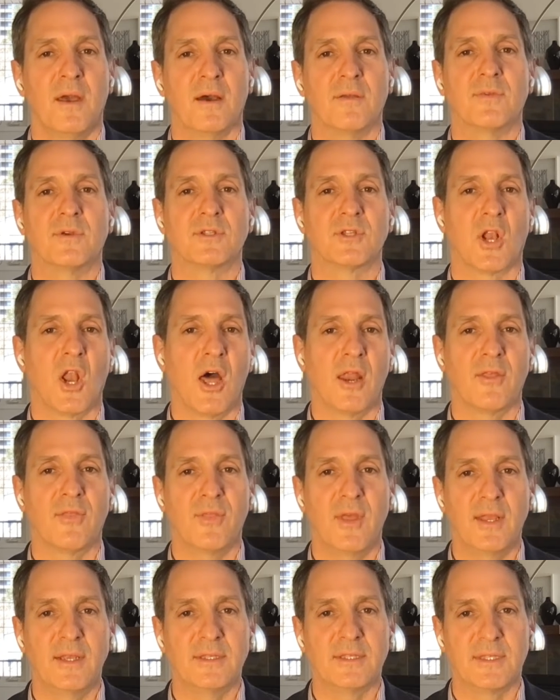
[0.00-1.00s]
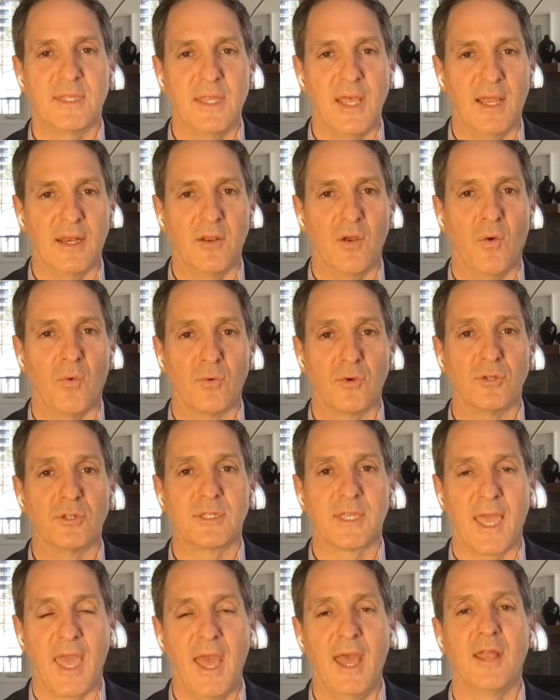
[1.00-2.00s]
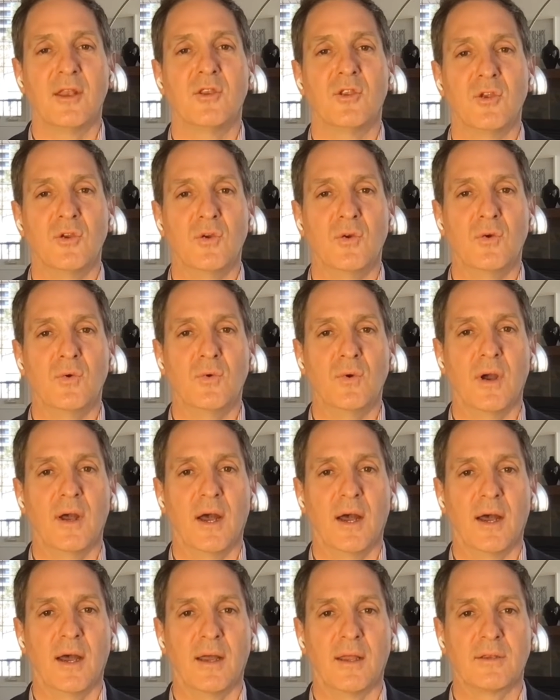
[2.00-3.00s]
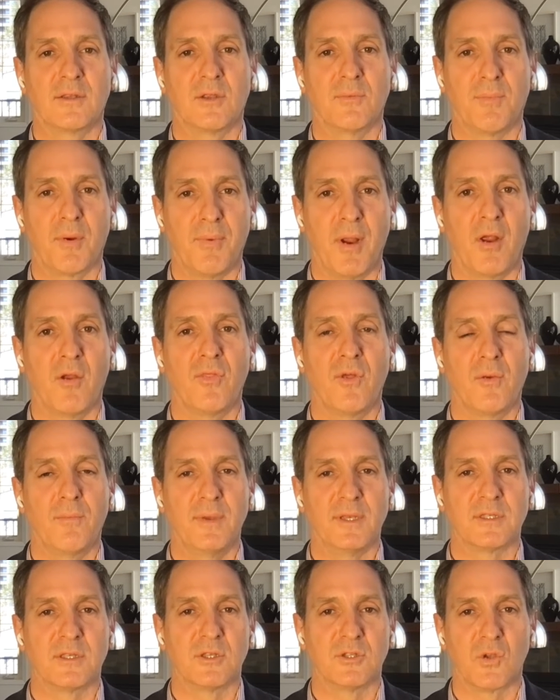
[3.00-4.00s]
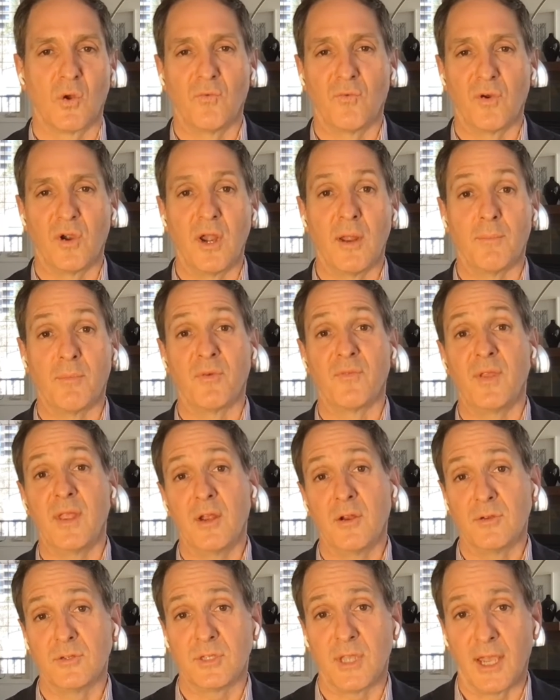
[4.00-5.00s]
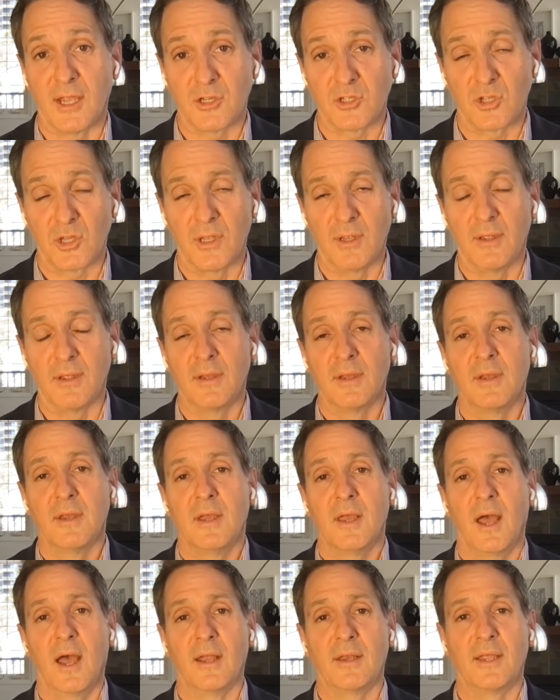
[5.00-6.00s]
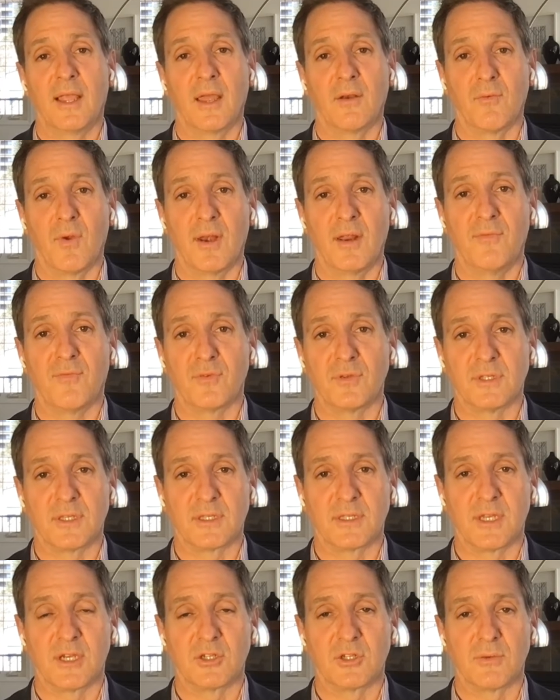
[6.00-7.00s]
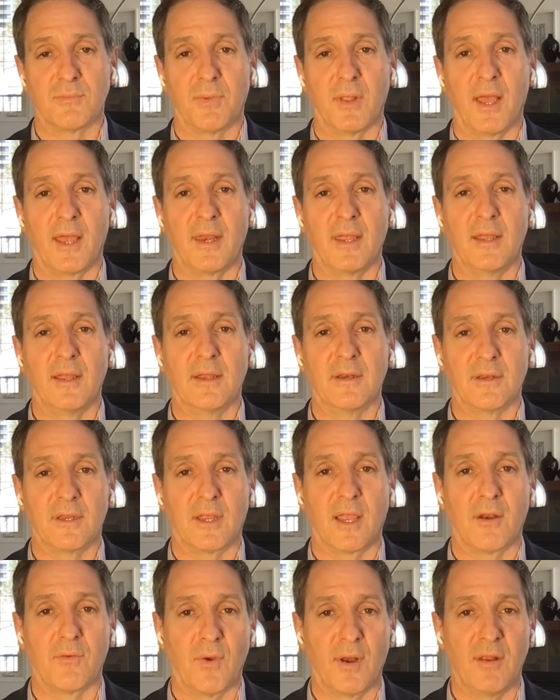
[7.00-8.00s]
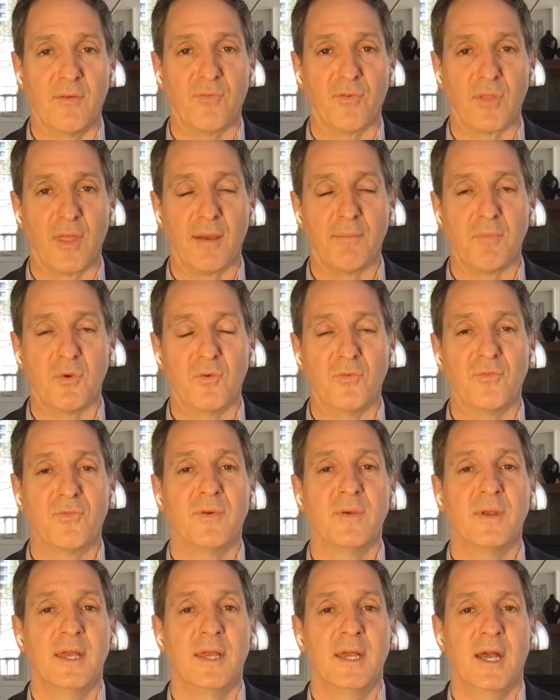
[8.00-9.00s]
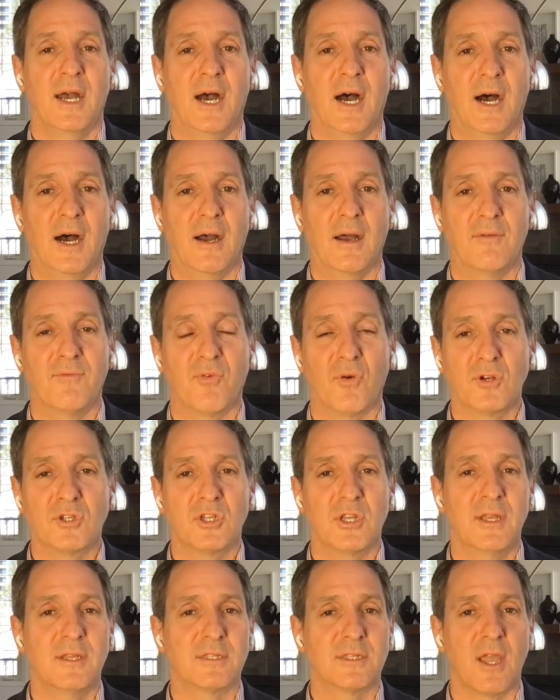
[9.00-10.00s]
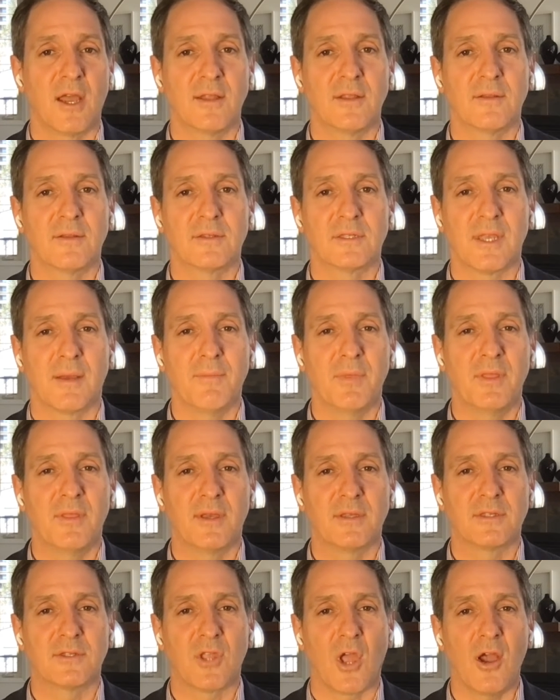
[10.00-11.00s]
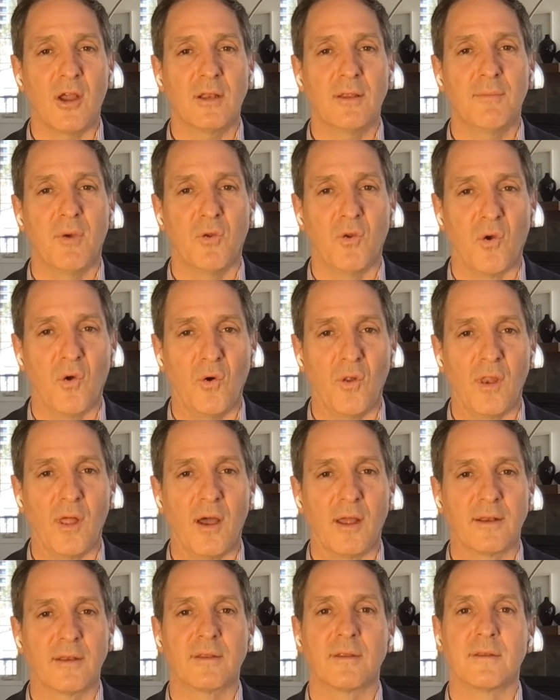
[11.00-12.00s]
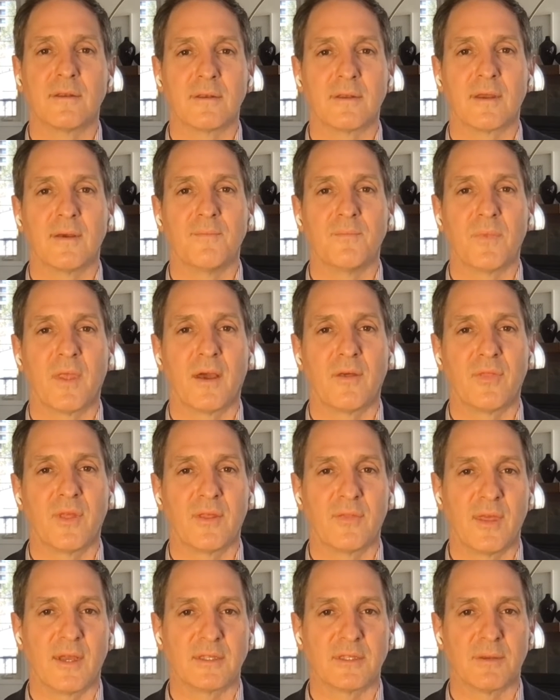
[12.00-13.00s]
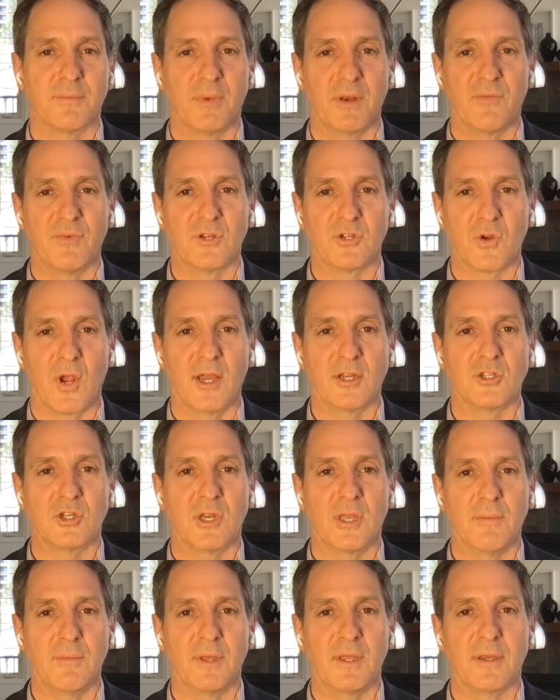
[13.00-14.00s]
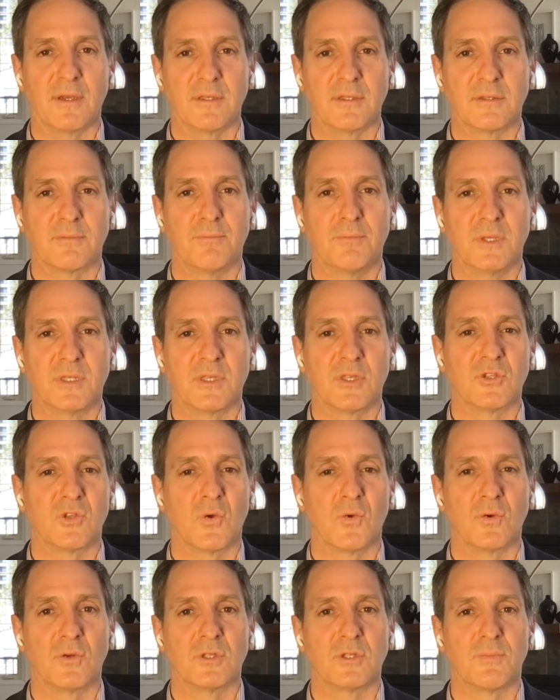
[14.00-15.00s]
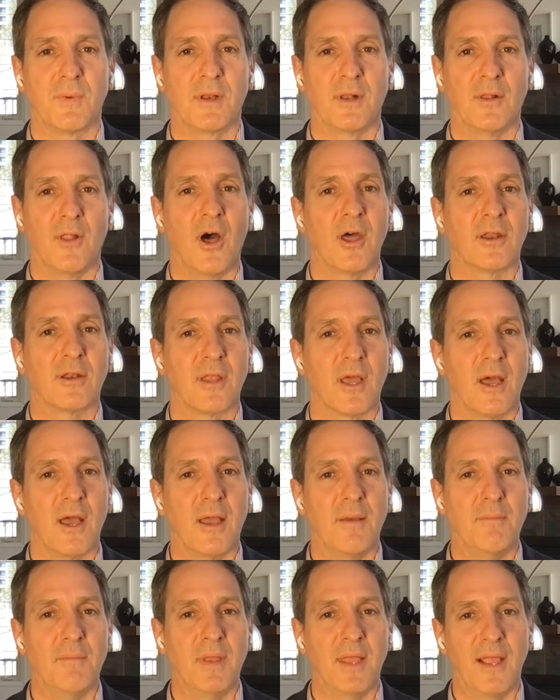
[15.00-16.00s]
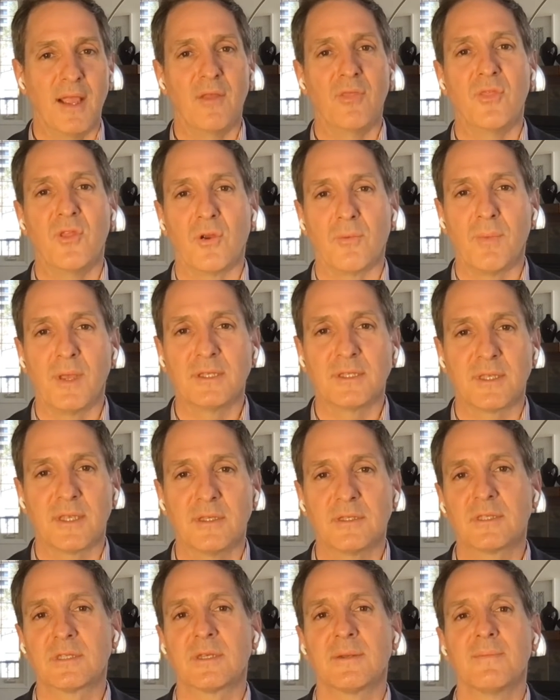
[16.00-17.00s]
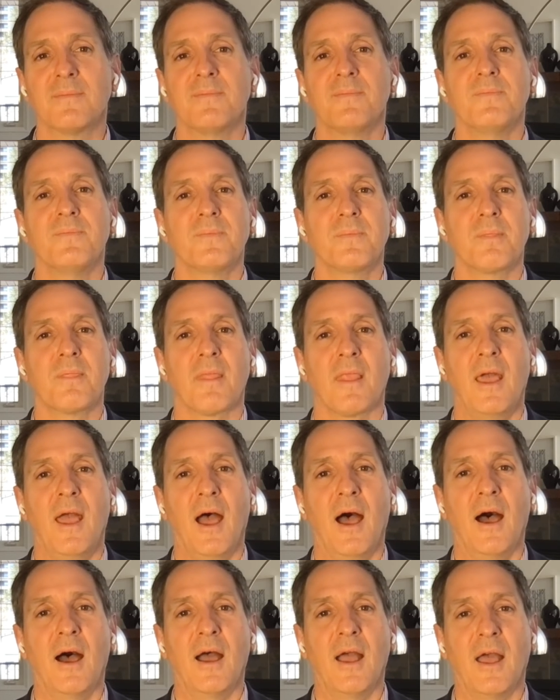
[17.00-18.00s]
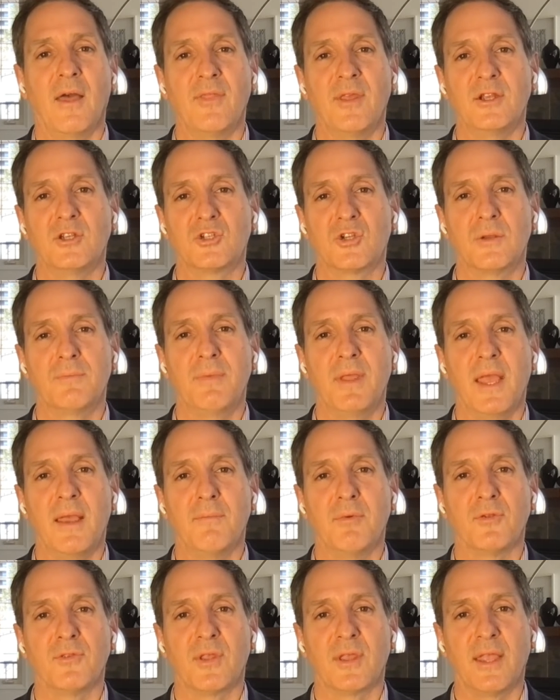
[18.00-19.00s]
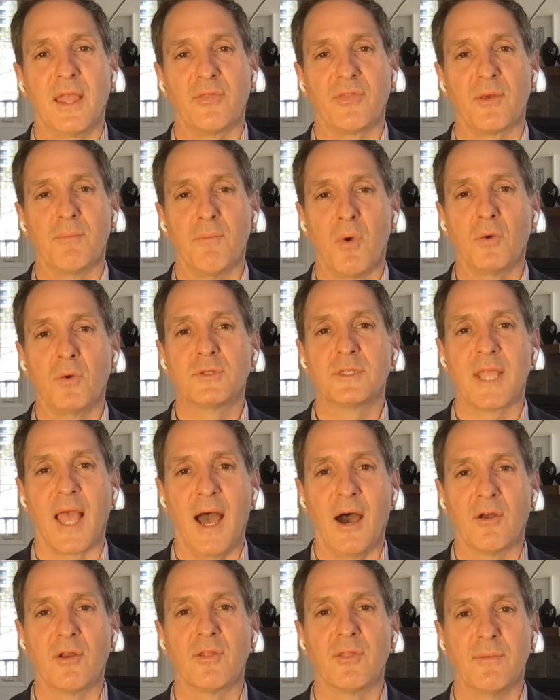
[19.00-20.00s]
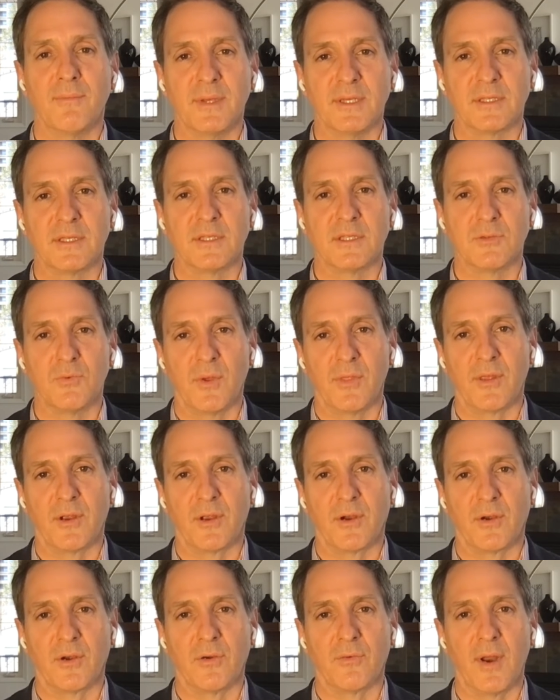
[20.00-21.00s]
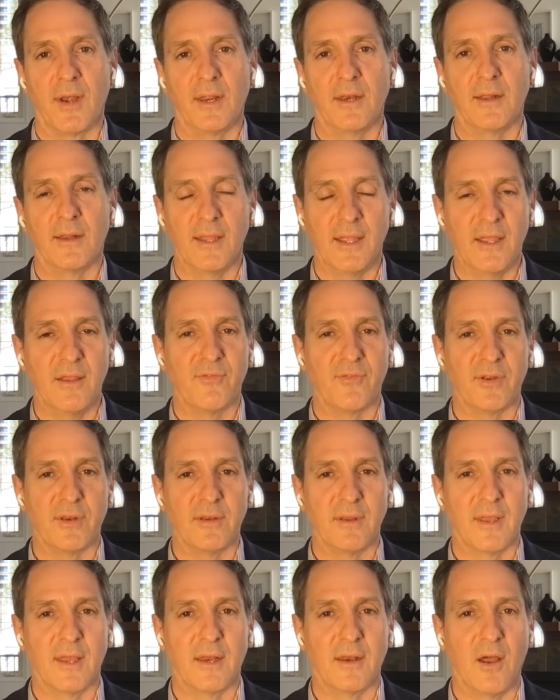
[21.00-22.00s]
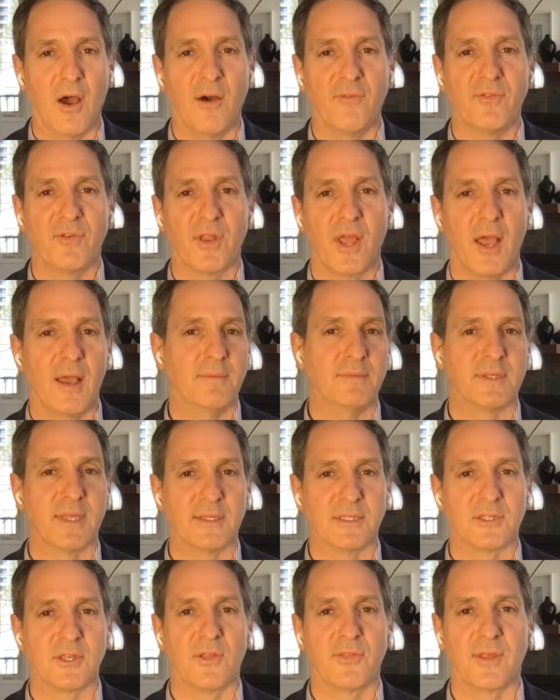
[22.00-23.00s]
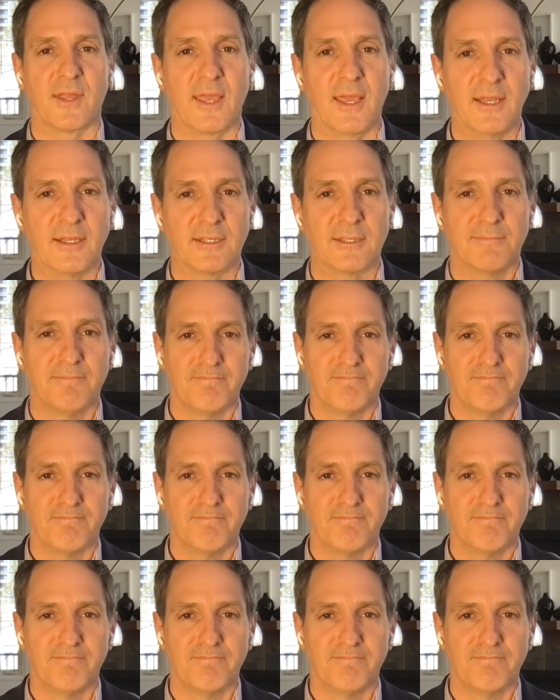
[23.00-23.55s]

There's a lot of things that owners can do to prepare their business over a number of years, actually, to get ready for succession planning and to get ready for that move. Unfortunately, it's not something that's talked about a whole lot. And I think that's a bit of a tragedy because business owners spend a lot of time in their business and they should be able to get the most out of the business when they're ready to leave. And oftentimes that's not the case.